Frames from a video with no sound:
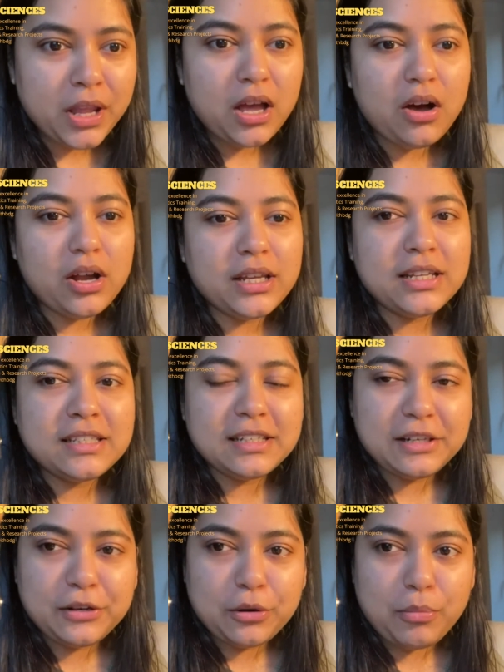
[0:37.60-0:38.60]
on
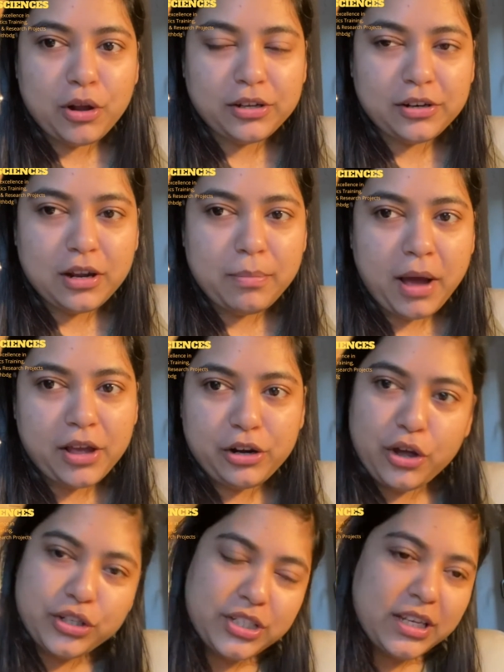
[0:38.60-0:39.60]
Insilico molecular
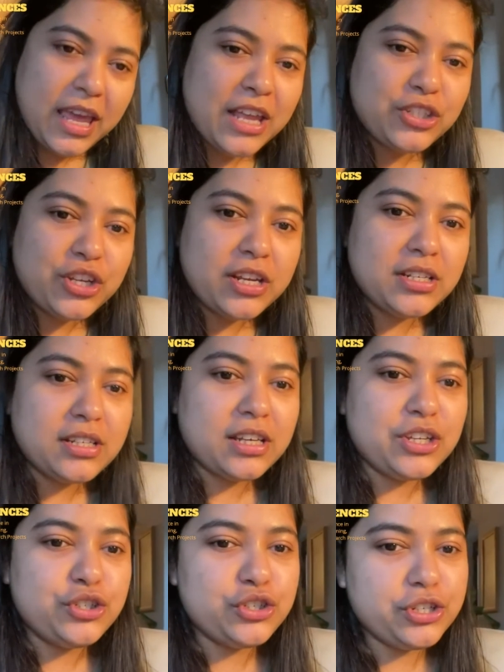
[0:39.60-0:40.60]
biology and genetic
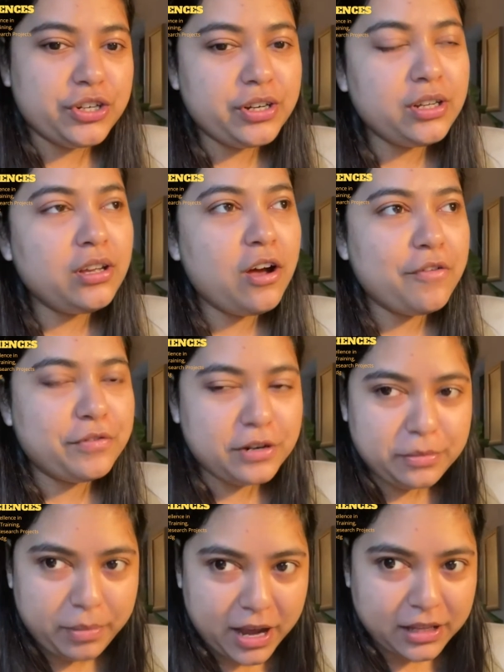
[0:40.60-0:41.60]
engineering
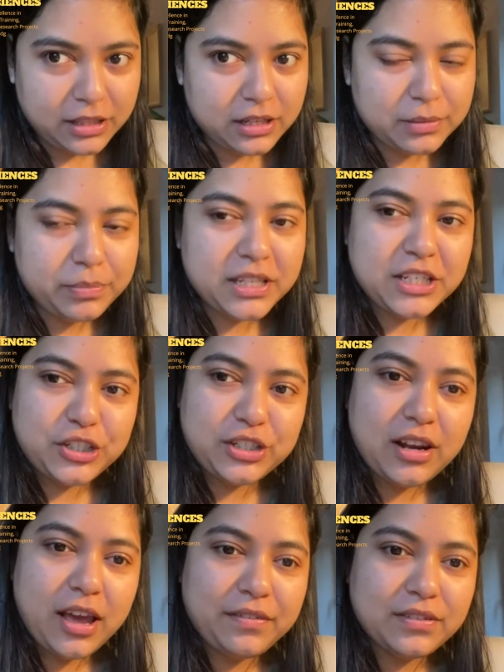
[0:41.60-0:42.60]
offered by the
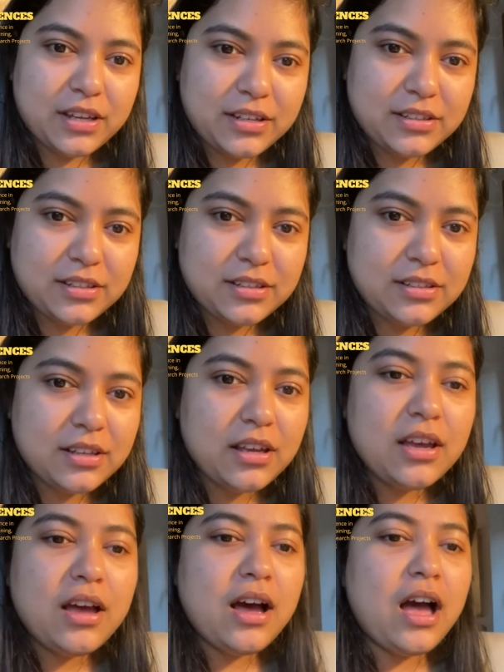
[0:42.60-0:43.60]
bdglifesciences.
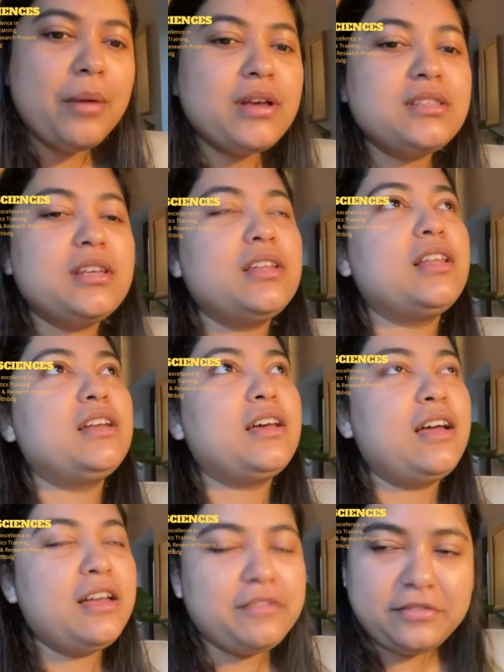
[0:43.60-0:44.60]
I must say that
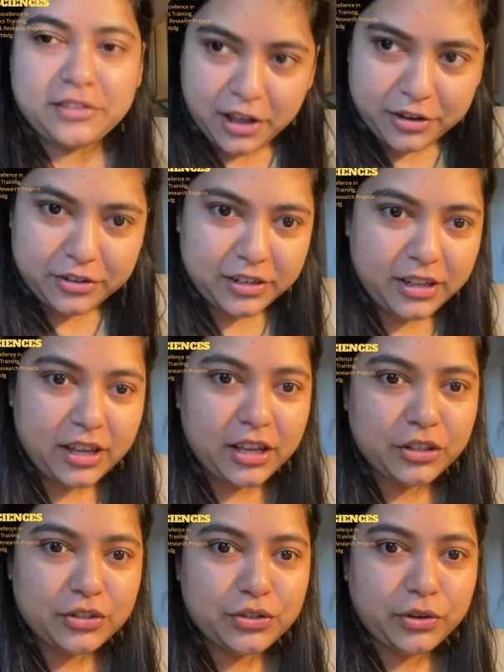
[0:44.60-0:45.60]
I have thoroughly
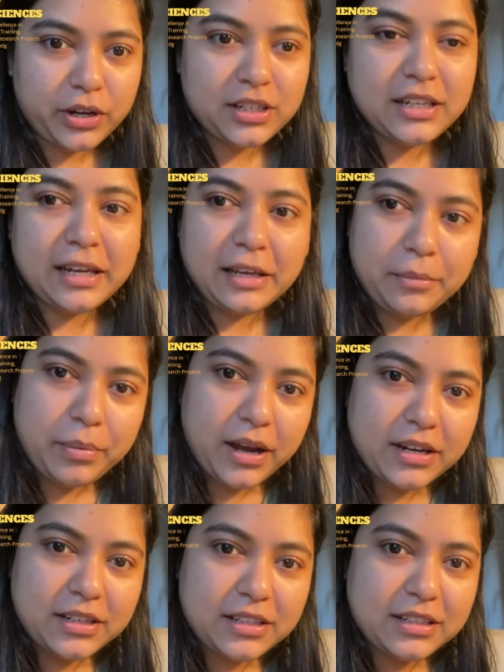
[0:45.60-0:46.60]
enjoyed taking
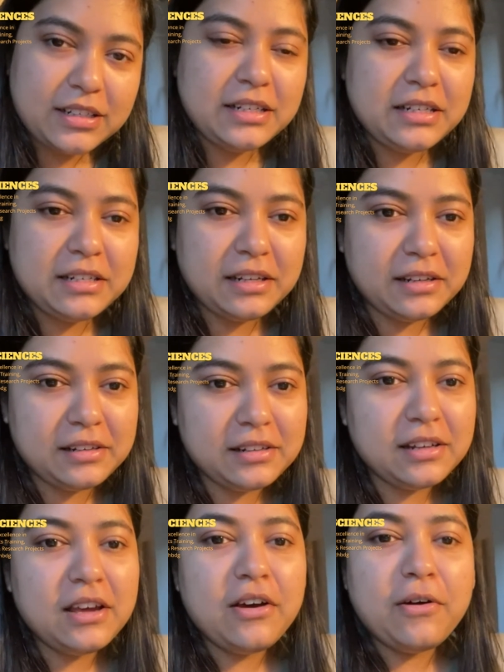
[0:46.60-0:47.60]
part in the detailed
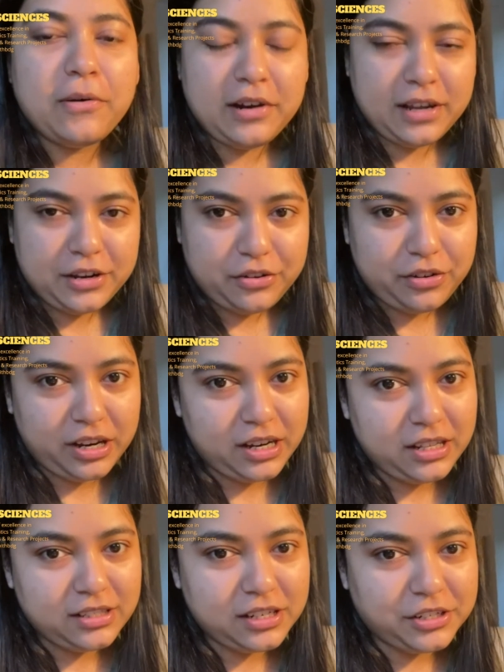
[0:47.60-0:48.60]
online
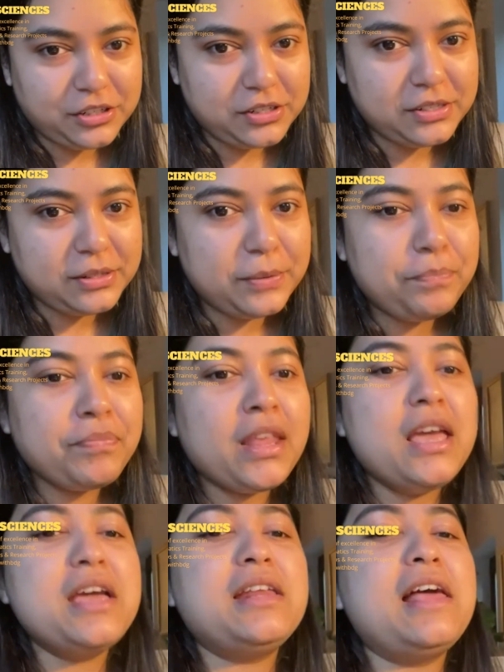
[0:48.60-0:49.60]
training sessions.
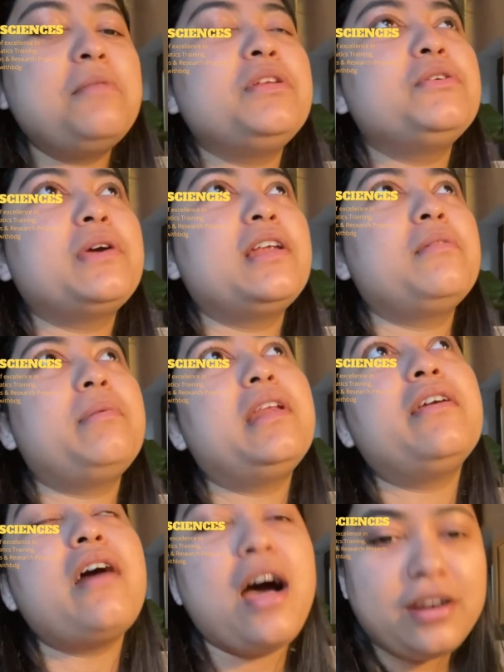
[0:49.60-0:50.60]
It helped me to get a
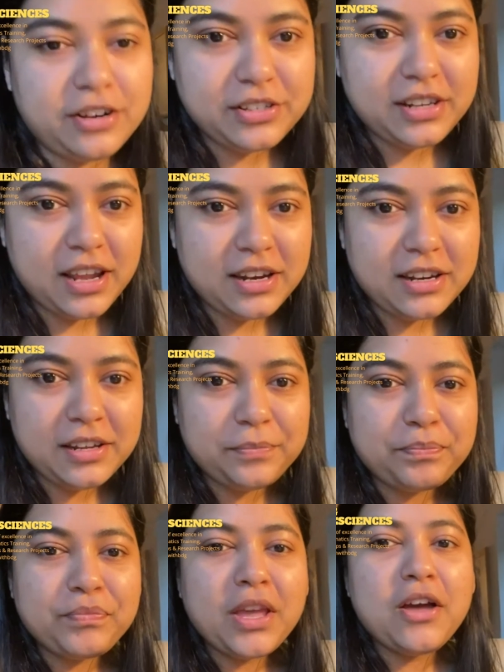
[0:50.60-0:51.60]
better understanding
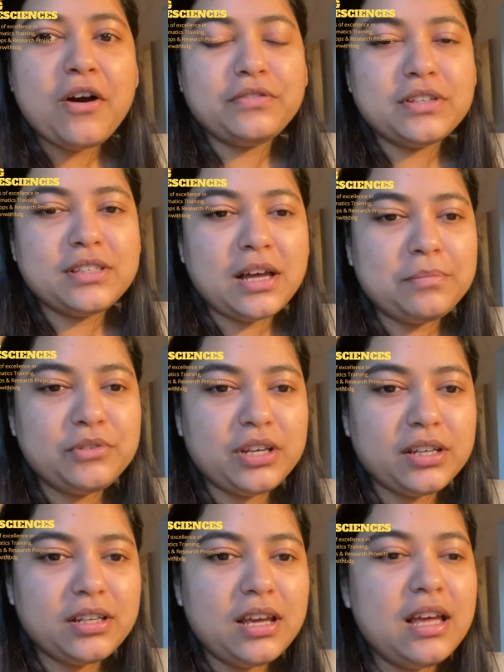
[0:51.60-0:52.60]
of the
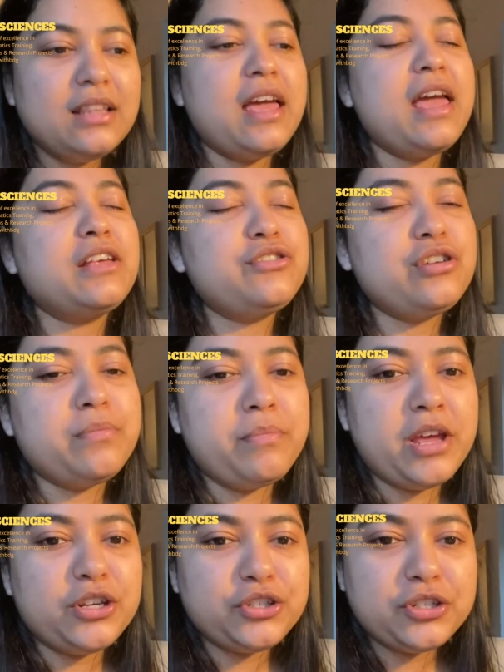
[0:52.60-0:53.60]
subject, the extra
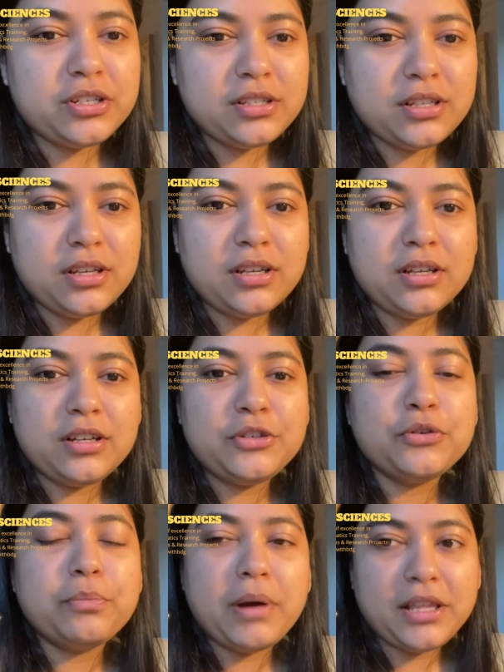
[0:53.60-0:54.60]
measures
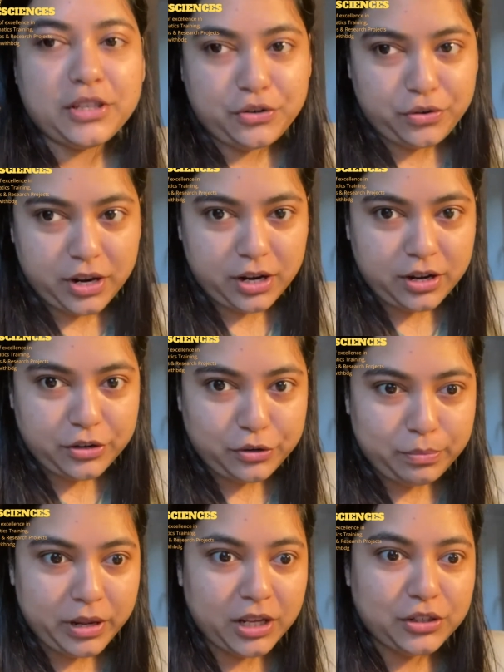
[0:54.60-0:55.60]
took by the trainer to
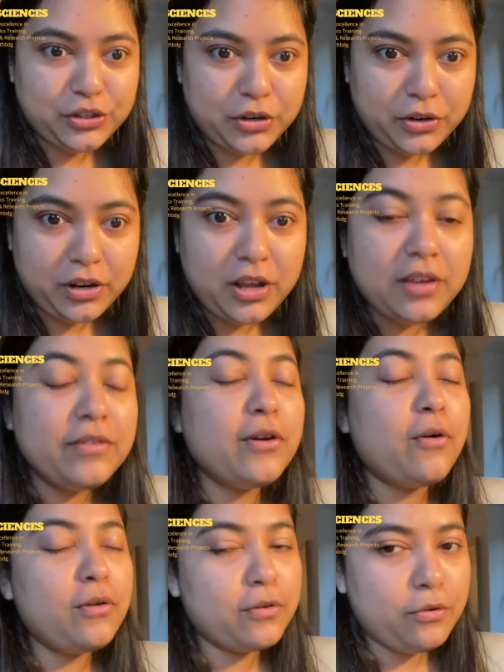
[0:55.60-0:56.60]
make sure we
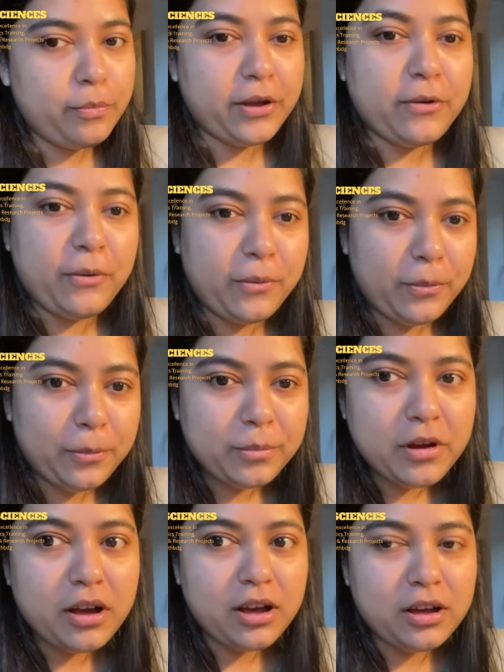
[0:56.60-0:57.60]
all go back home
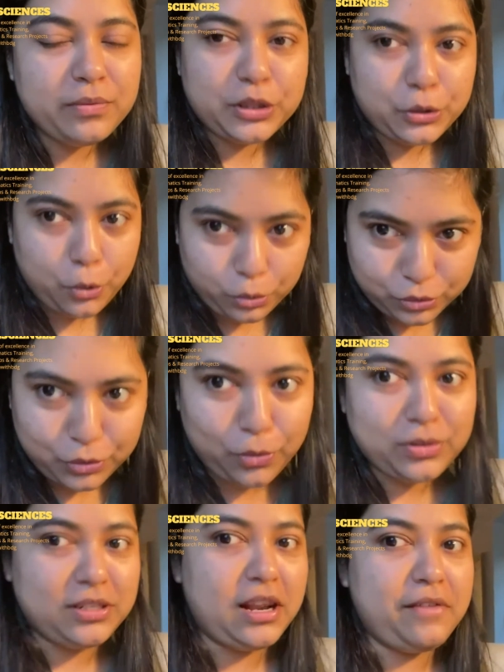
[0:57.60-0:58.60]
with no
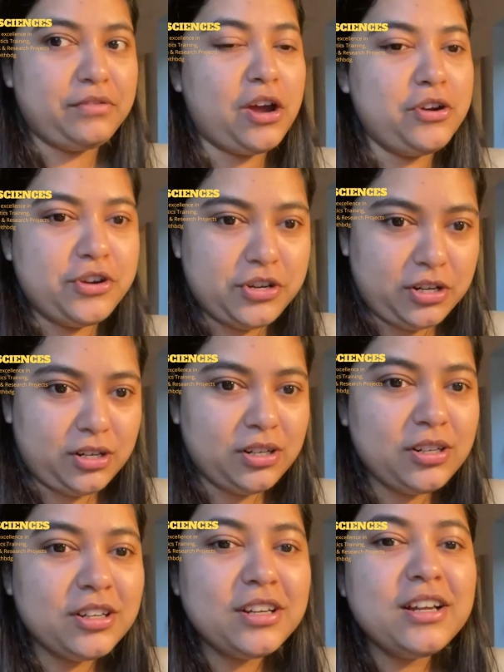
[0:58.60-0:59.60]
stones left
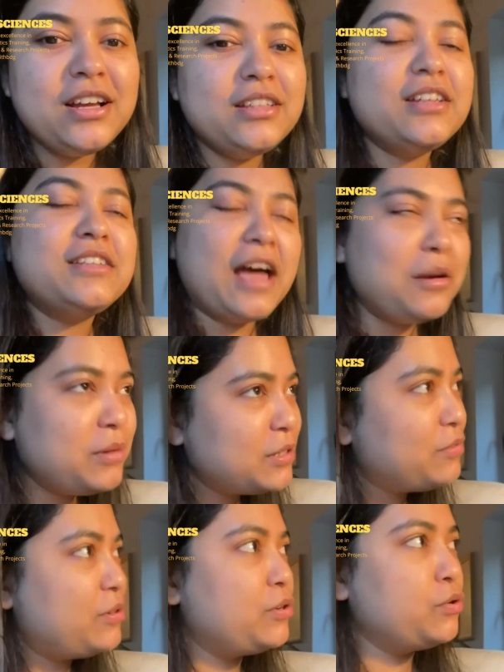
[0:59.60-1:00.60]
unturned. The assignments
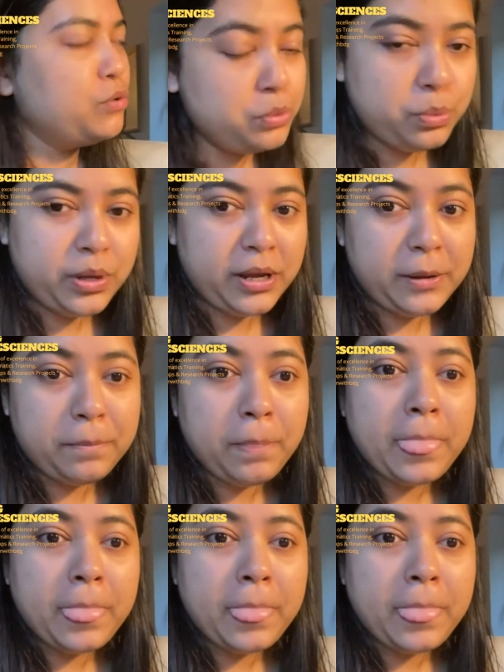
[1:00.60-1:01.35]
were a good way